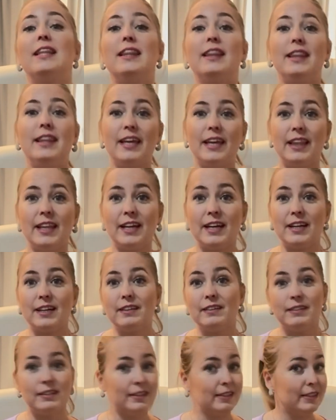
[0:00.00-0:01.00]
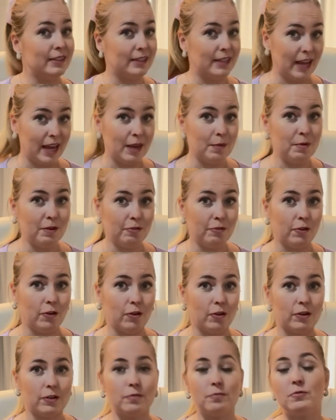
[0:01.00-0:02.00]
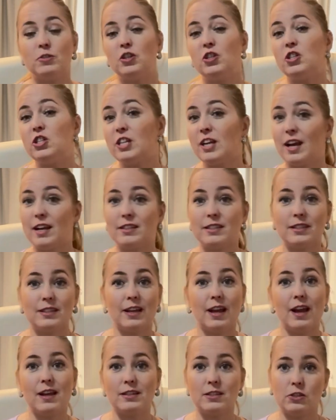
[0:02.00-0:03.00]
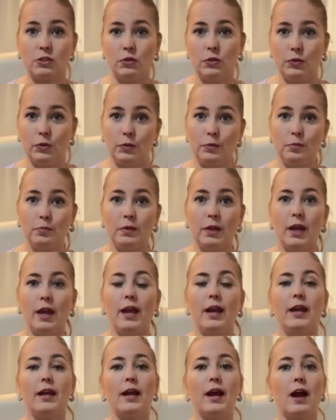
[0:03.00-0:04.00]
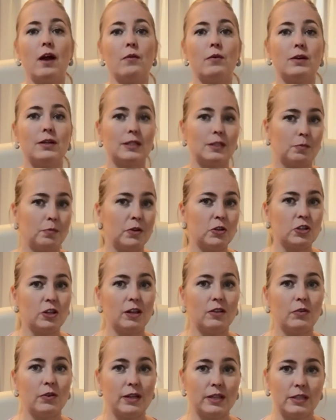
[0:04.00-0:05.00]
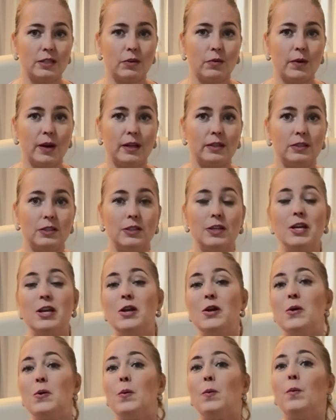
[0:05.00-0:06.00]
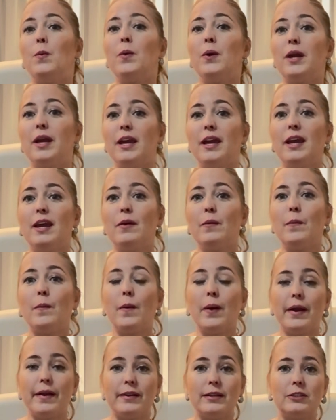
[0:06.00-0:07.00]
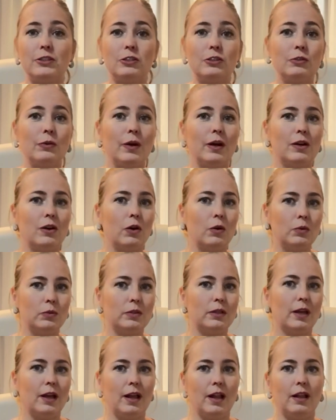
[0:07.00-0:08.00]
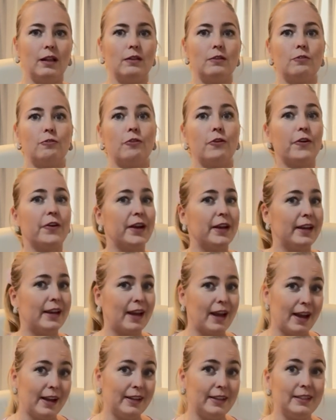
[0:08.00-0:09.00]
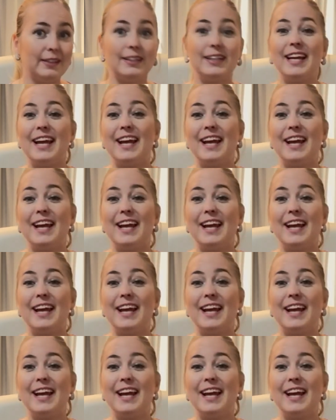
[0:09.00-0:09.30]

dinner day before, just us two, in our special restaurant. We went to a hotel for a night